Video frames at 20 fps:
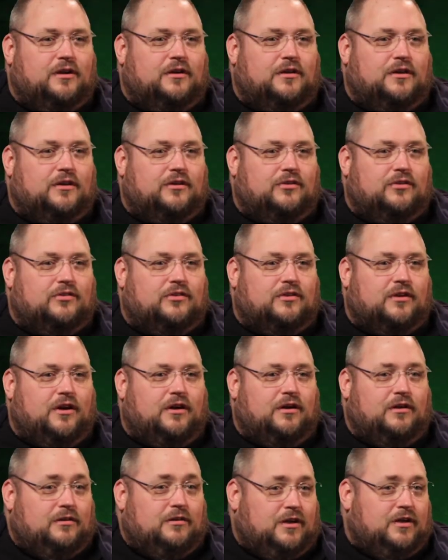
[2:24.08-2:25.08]
is
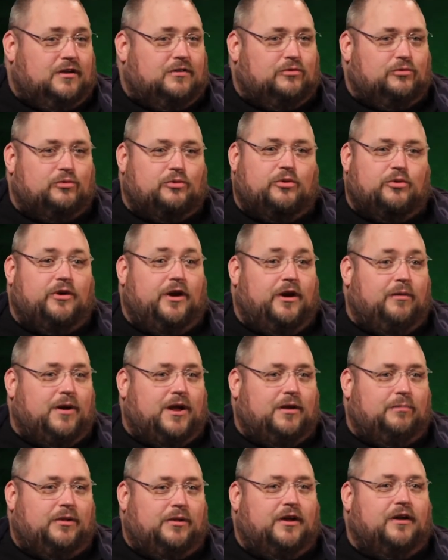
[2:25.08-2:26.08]
created
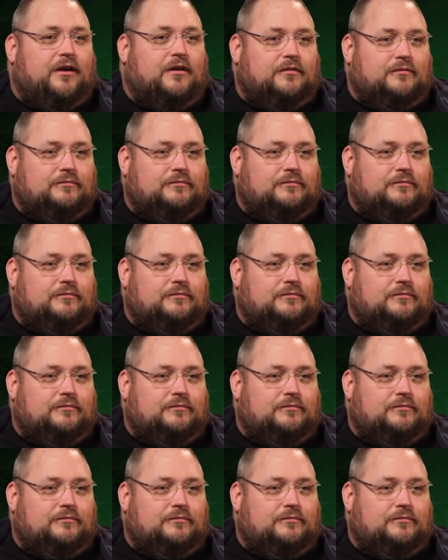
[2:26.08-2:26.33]
by a player.